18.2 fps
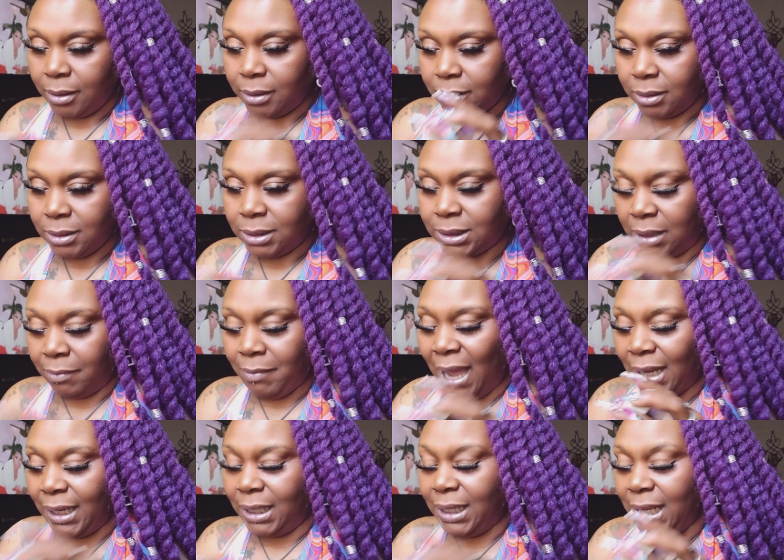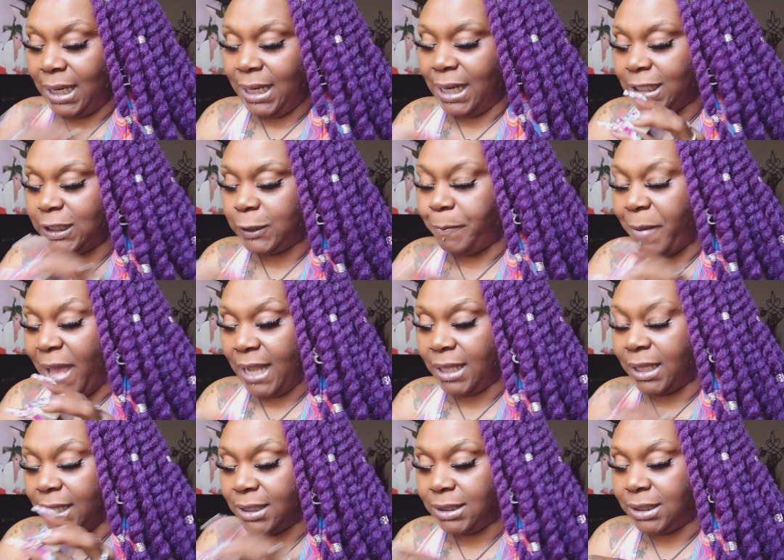Somebody didn't
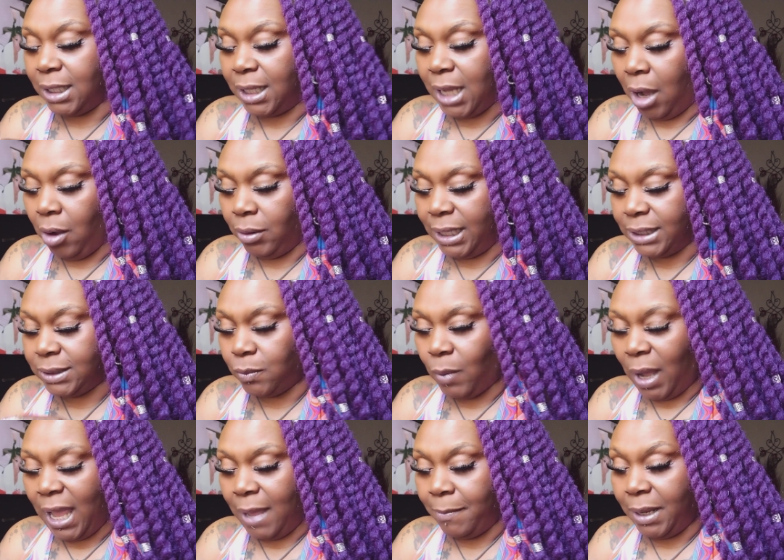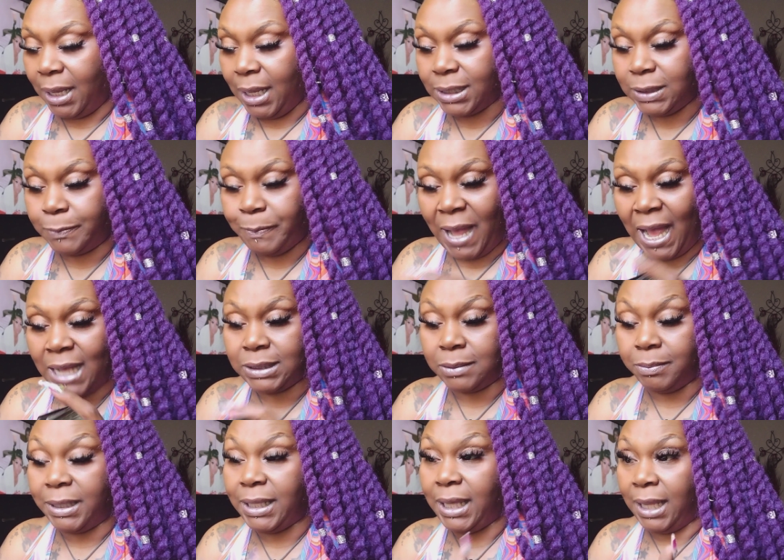expect this to go this way because
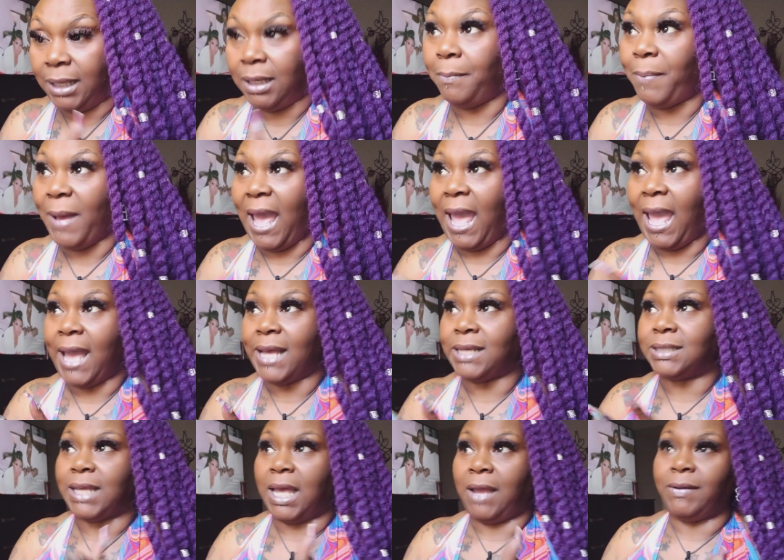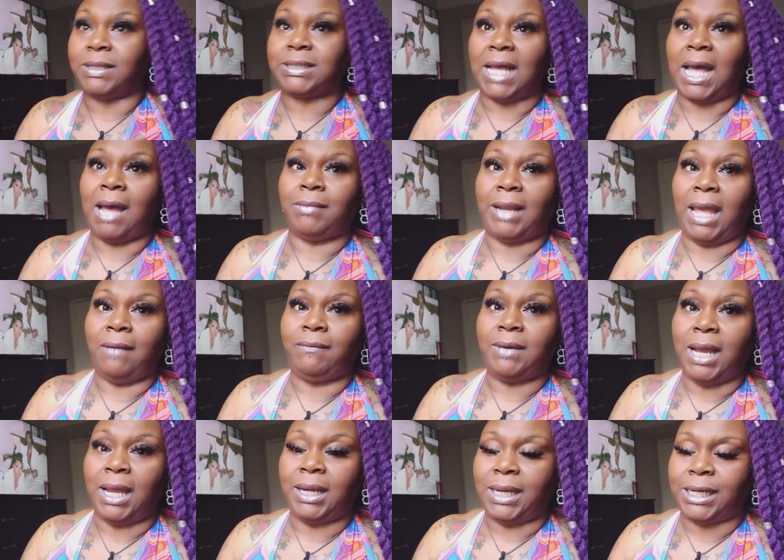possibly in the past, every time they've
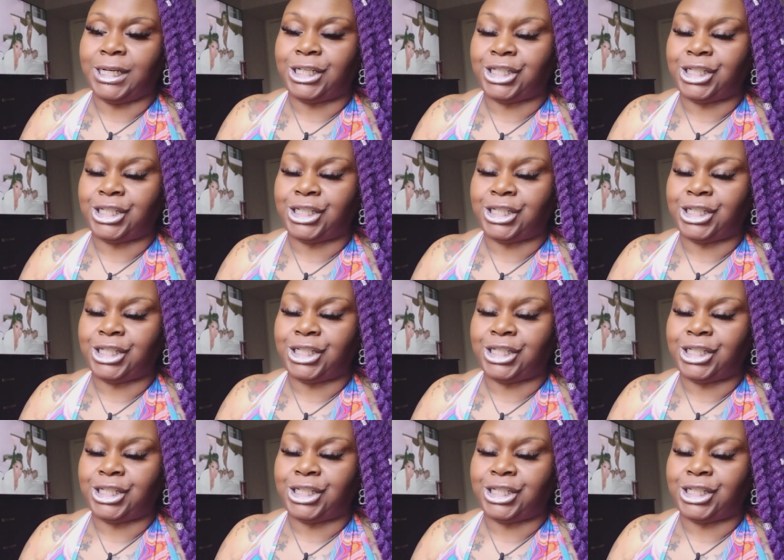done this